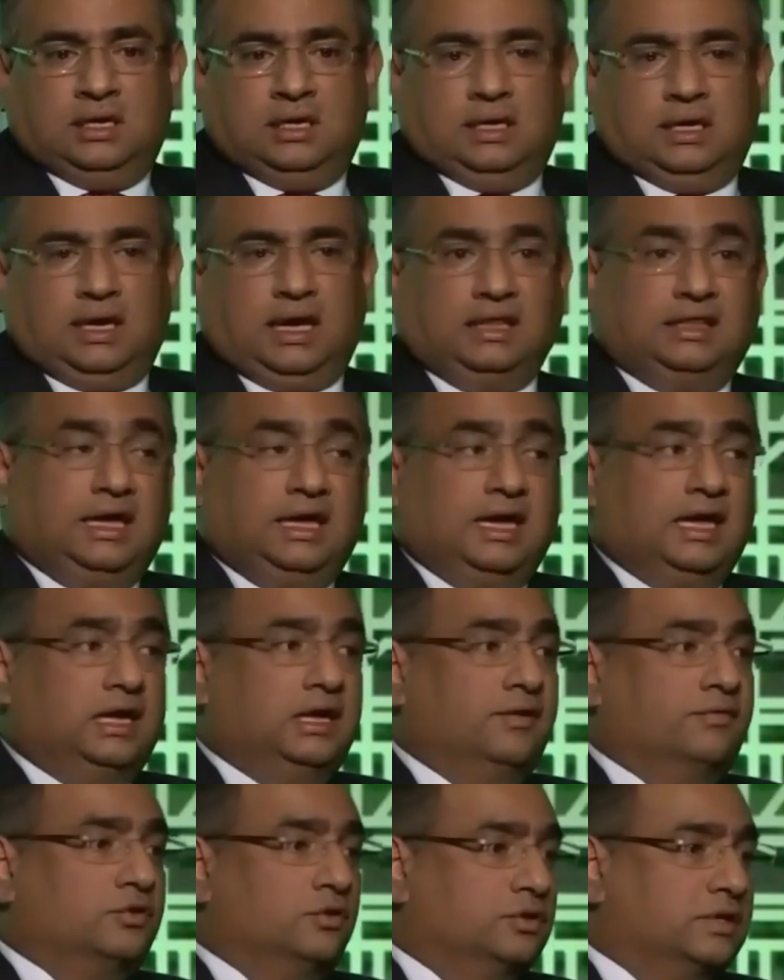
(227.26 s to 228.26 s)
the end of
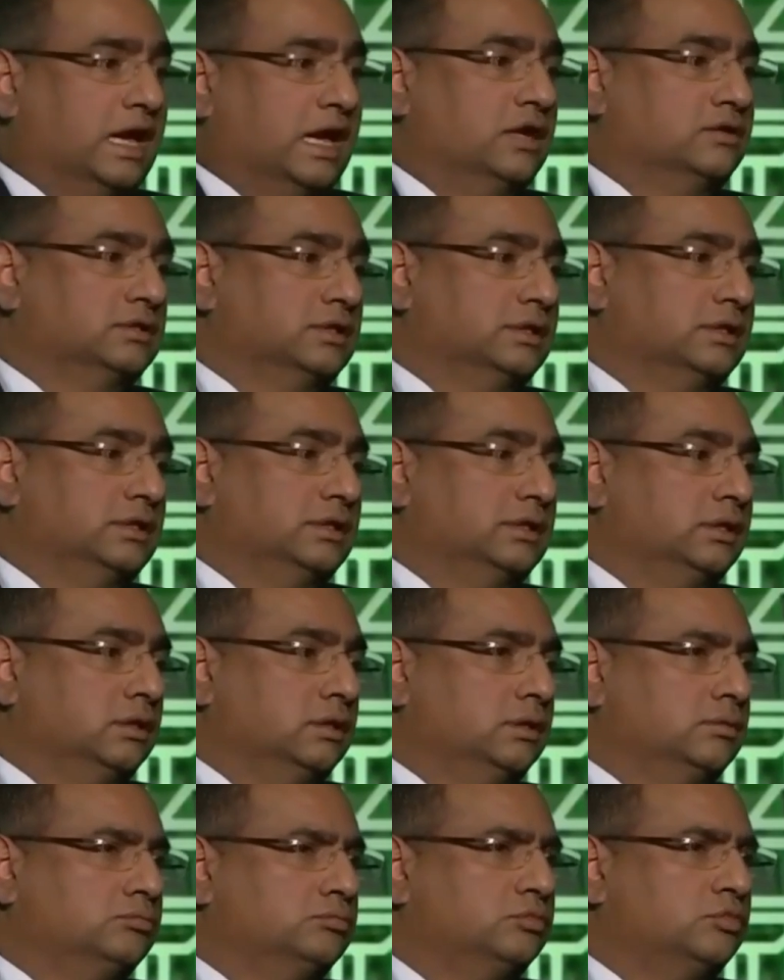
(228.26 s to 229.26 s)

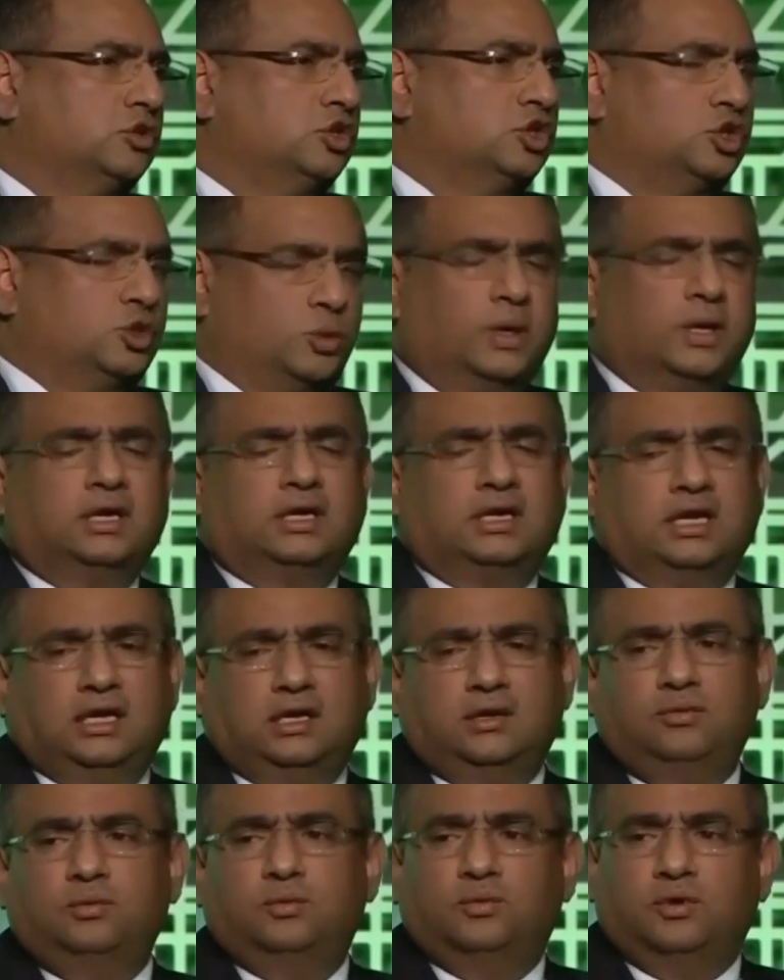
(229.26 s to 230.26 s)
2020,
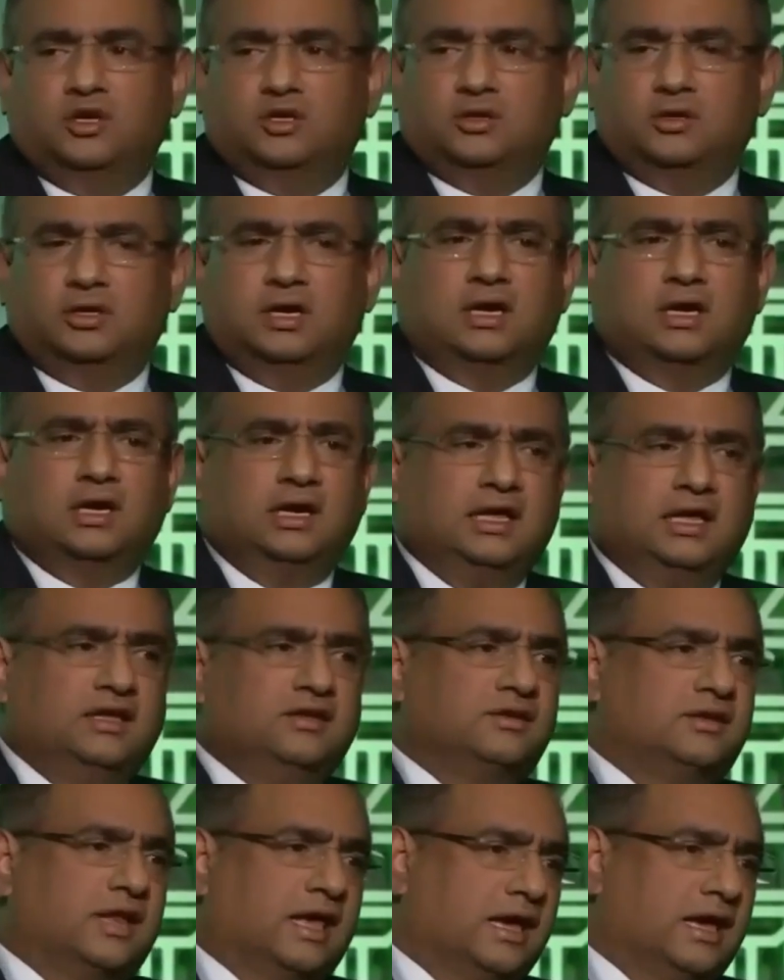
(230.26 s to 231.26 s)
we should at least
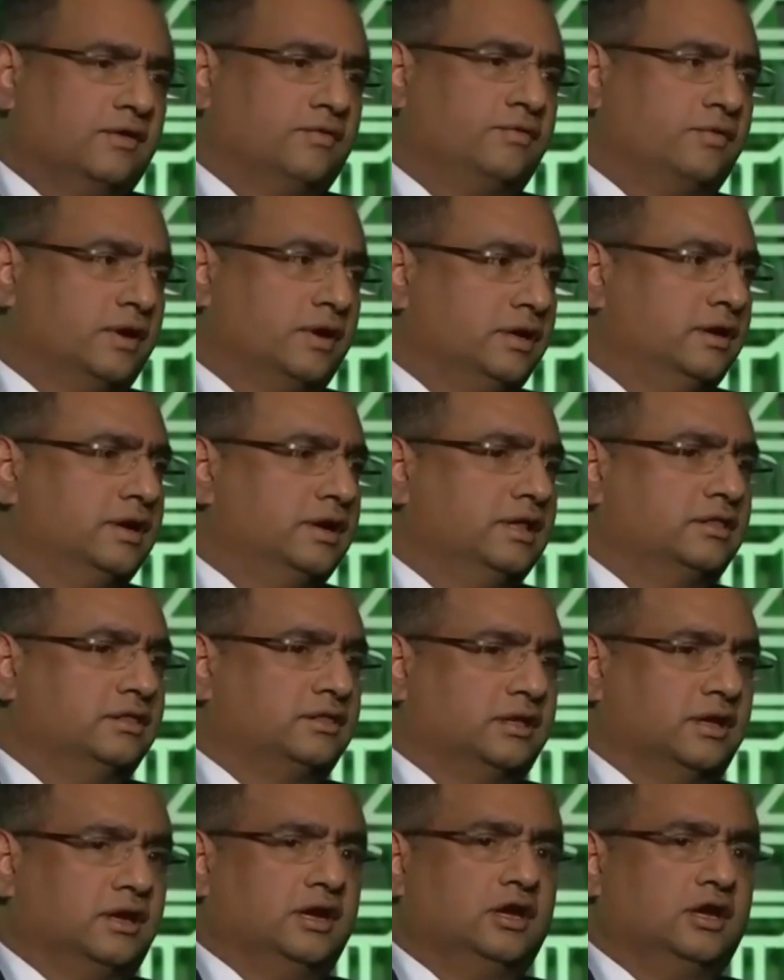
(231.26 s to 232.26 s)
have
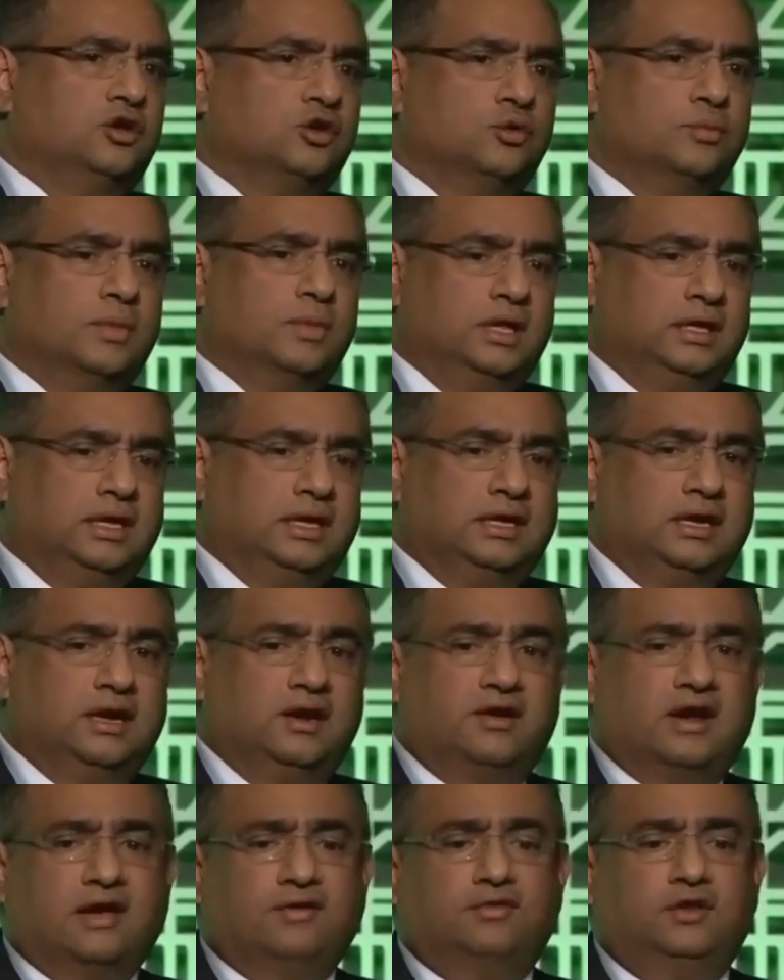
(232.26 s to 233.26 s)
132 million in
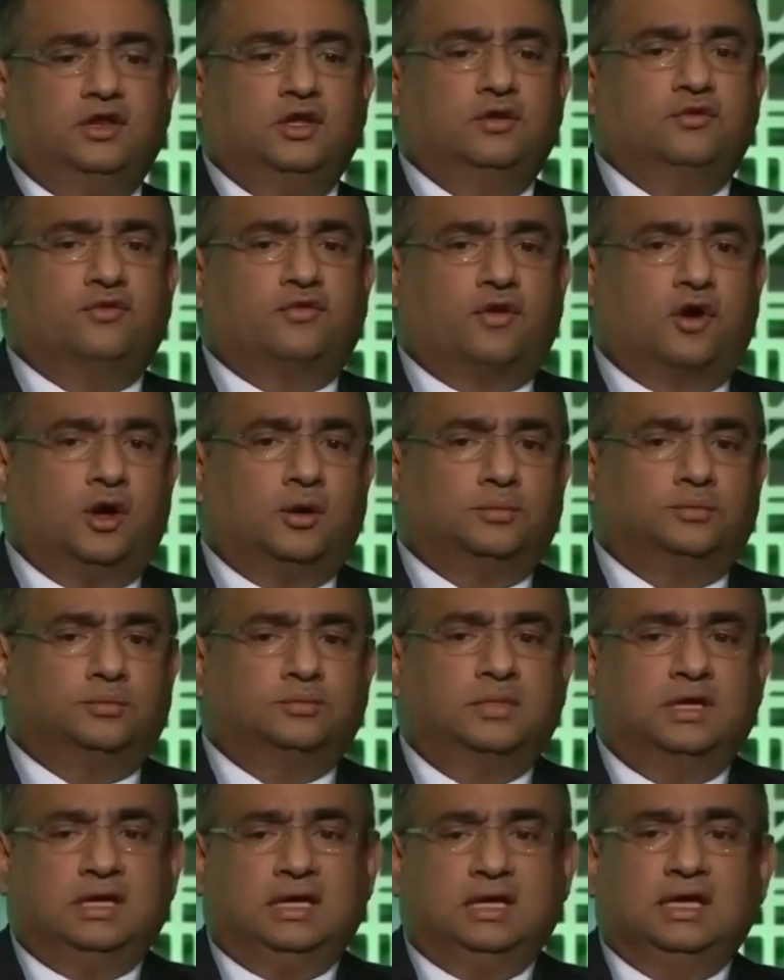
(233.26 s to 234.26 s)
revenue from
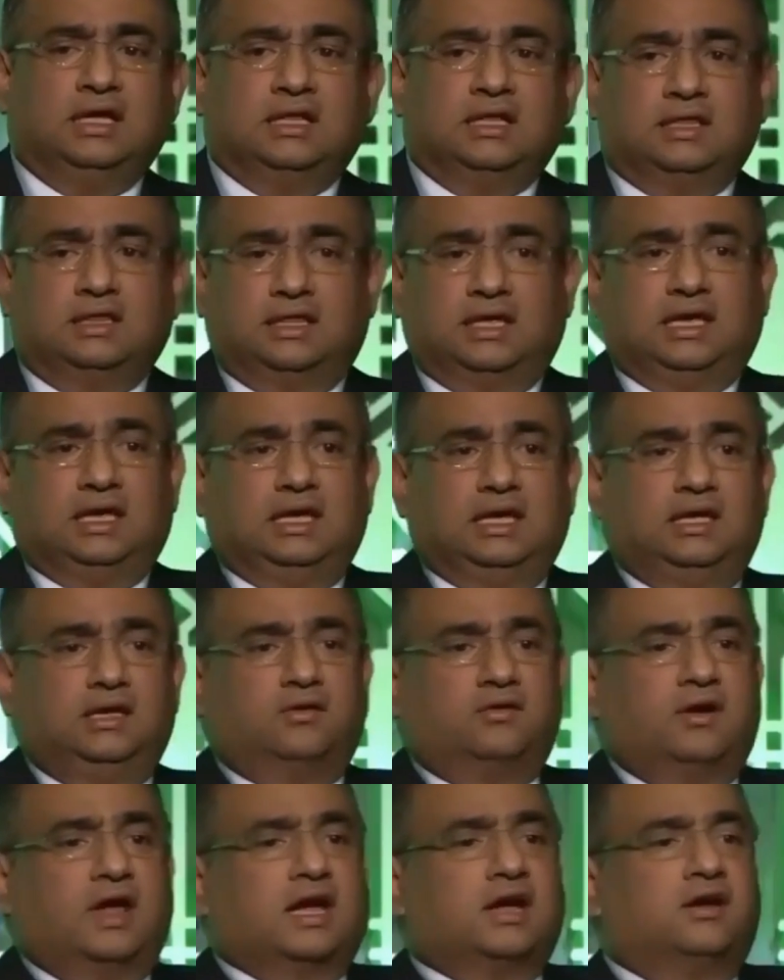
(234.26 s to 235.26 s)
the
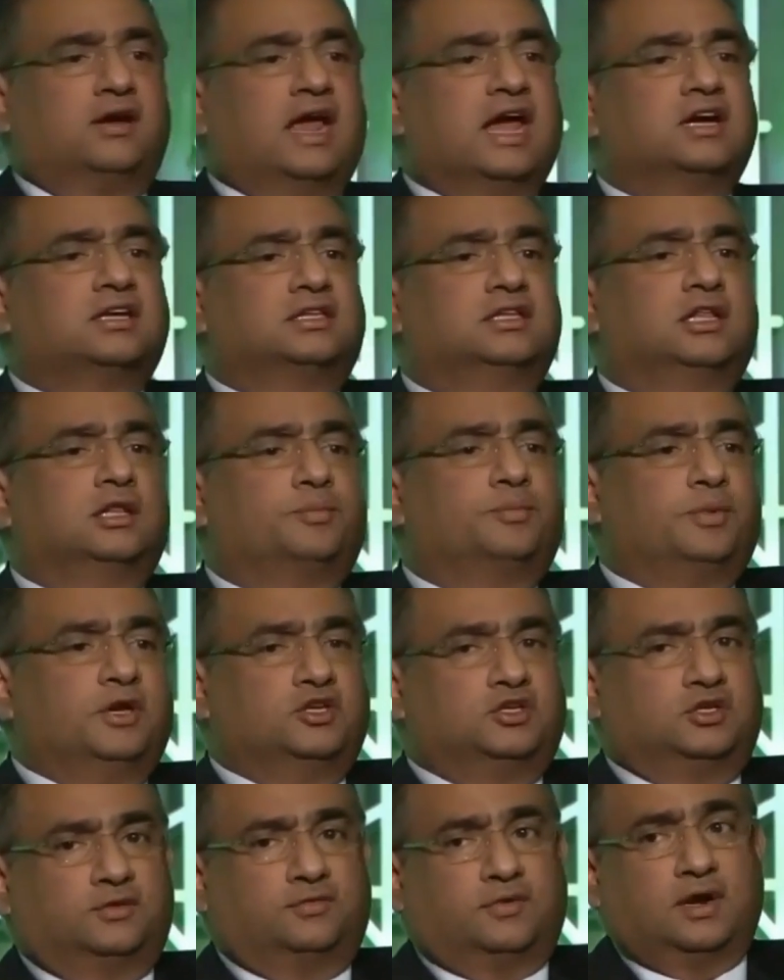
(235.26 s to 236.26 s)
recreational piece
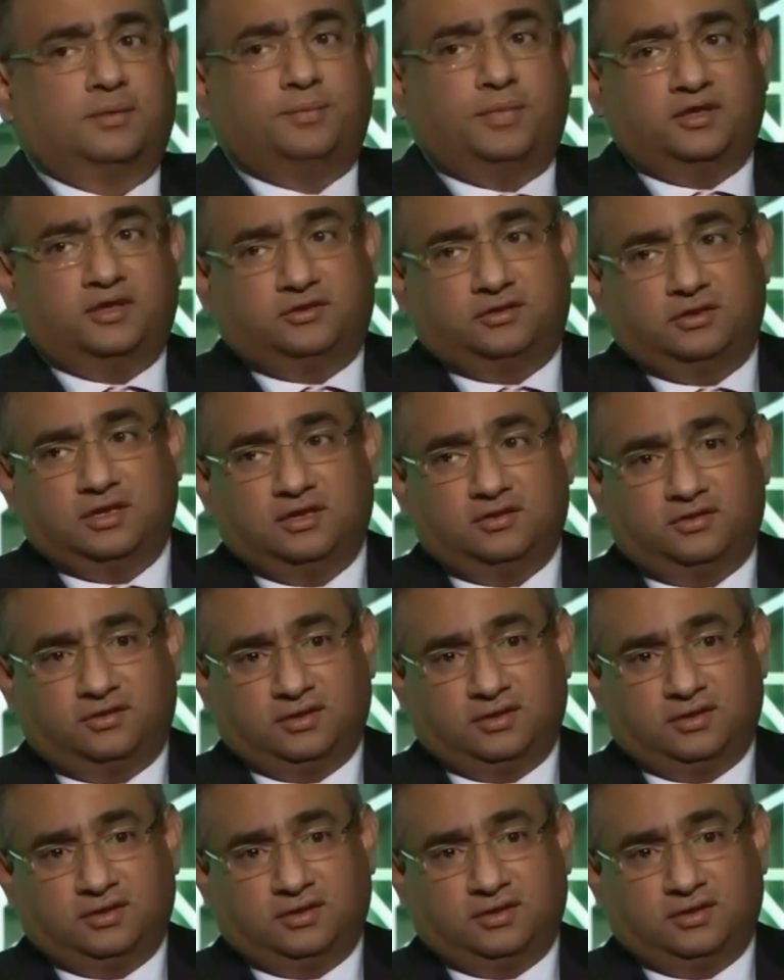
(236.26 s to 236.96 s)
of our business.